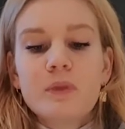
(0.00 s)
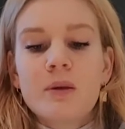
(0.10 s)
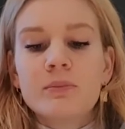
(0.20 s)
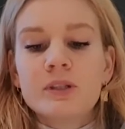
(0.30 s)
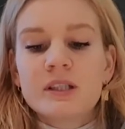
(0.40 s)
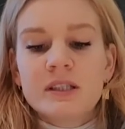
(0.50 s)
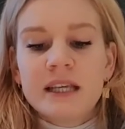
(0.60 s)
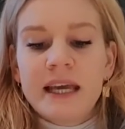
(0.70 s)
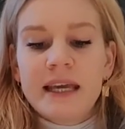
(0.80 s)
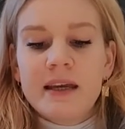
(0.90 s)
But
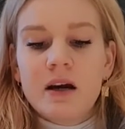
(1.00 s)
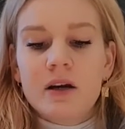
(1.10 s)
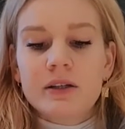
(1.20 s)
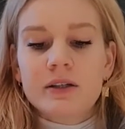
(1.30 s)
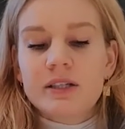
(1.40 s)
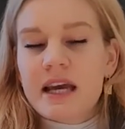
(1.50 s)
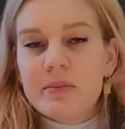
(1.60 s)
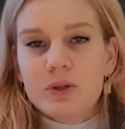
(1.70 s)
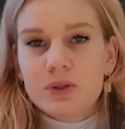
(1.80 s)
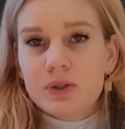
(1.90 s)
they are not
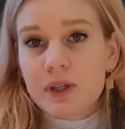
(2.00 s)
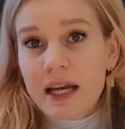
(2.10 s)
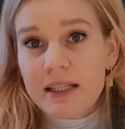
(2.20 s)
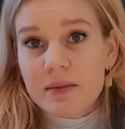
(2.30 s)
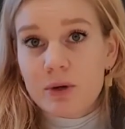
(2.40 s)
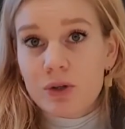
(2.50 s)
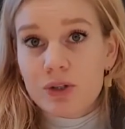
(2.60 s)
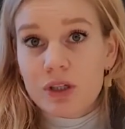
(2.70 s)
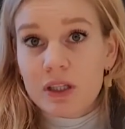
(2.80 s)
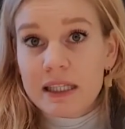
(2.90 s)
able to get
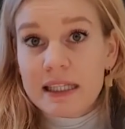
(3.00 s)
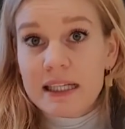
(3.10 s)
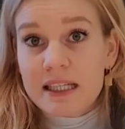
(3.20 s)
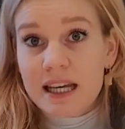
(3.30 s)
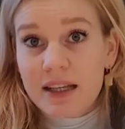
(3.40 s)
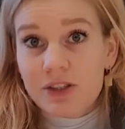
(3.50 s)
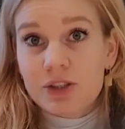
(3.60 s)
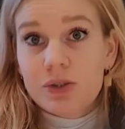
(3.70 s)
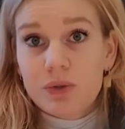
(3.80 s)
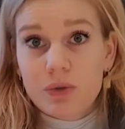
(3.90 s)
emotionally
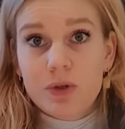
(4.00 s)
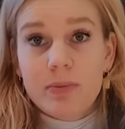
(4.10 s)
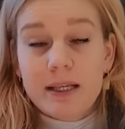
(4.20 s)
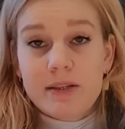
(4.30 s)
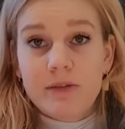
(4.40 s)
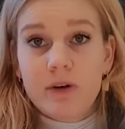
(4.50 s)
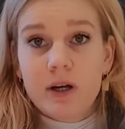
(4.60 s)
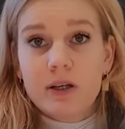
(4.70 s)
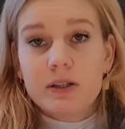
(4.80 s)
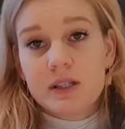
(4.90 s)
attached to the
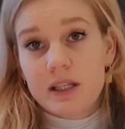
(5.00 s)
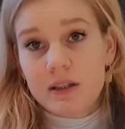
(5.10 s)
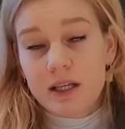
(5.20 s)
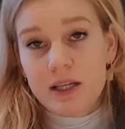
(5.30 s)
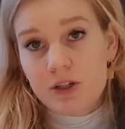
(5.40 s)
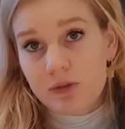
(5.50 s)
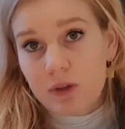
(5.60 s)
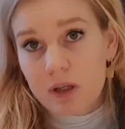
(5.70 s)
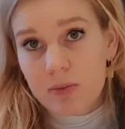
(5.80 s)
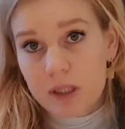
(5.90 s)
pacifier until the age of
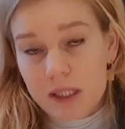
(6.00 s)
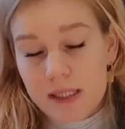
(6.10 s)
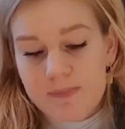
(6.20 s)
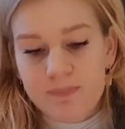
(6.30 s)
9 months.